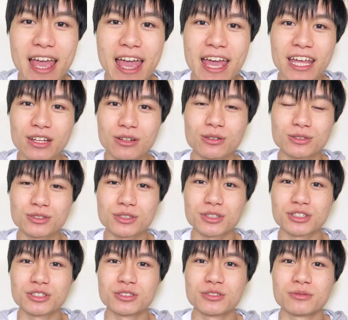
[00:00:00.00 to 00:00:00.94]
and
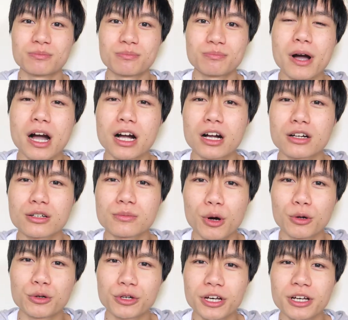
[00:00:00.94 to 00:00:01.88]
also Park
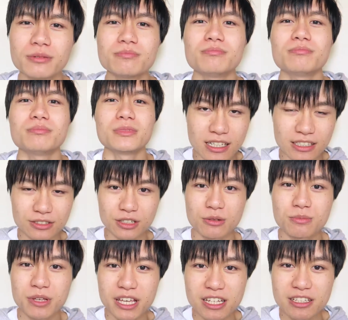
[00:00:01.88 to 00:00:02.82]
Bogum. It's
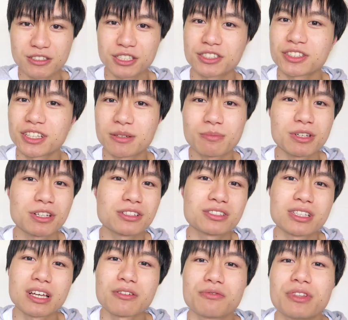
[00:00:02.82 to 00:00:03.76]
gonna be interesting
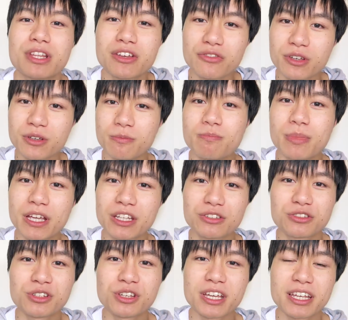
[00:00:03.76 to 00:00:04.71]
because I've never
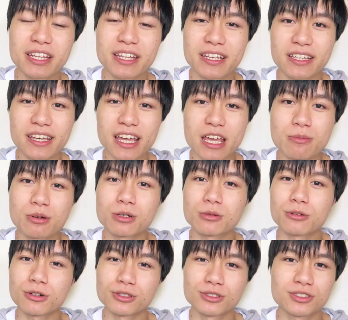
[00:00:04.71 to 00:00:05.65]
been to any
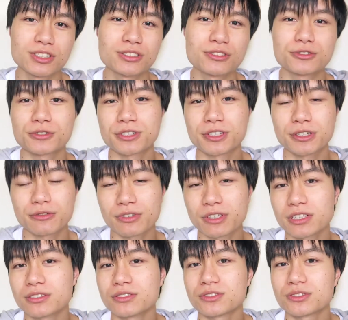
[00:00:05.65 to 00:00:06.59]
K-pop concerts or
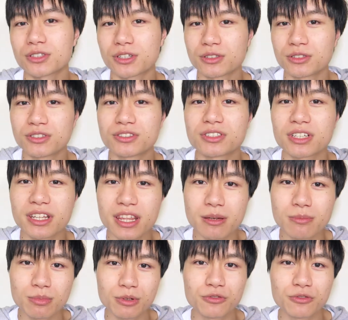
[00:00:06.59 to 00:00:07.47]
anything, so to see them